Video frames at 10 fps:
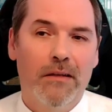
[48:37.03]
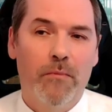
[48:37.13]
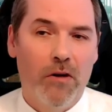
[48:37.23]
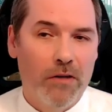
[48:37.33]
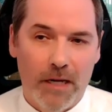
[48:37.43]

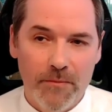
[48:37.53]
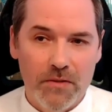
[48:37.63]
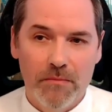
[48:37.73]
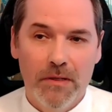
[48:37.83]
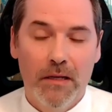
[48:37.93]

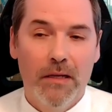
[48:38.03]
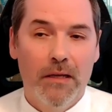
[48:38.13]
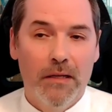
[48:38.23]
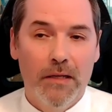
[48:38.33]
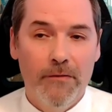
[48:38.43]
programs,
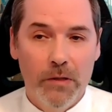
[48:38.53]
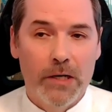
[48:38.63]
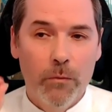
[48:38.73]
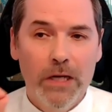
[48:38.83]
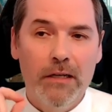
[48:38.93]
if you
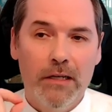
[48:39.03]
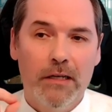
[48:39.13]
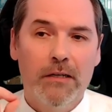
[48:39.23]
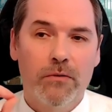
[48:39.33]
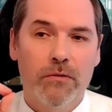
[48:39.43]
are willing
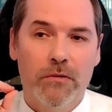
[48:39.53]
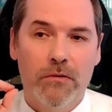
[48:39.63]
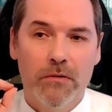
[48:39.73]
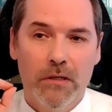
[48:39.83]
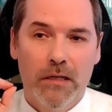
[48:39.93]
to